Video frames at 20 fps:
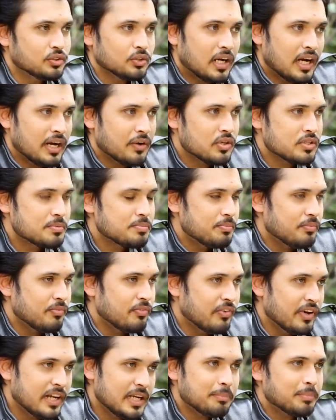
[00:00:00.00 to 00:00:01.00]
So I was
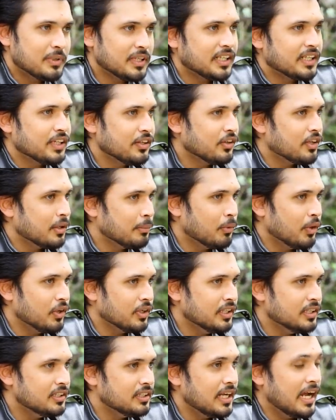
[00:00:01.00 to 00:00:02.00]
very particular
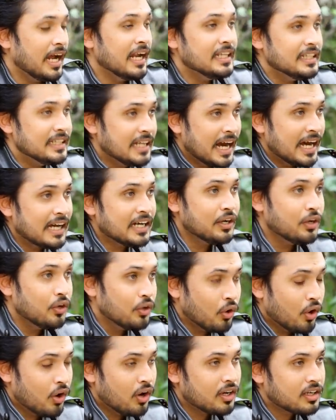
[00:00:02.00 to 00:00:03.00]
about it. And that
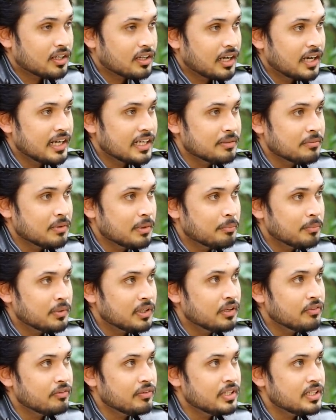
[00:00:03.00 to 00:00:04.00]
knock, I
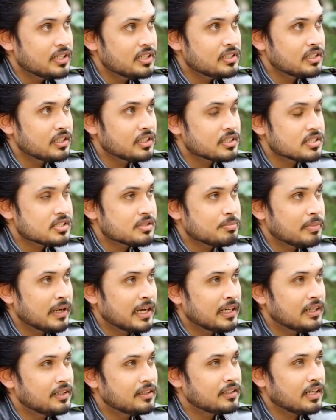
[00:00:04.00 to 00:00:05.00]
remember we
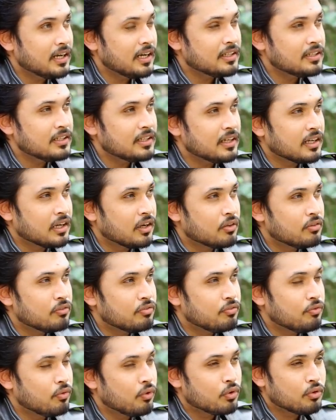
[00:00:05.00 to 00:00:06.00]
spent, I think, around
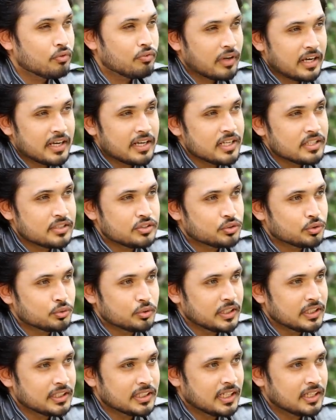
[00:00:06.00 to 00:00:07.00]
4 to 5 days
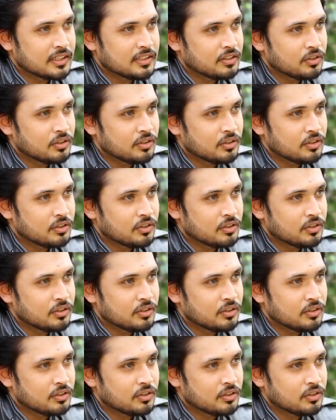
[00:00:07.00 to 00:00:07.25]
shooting that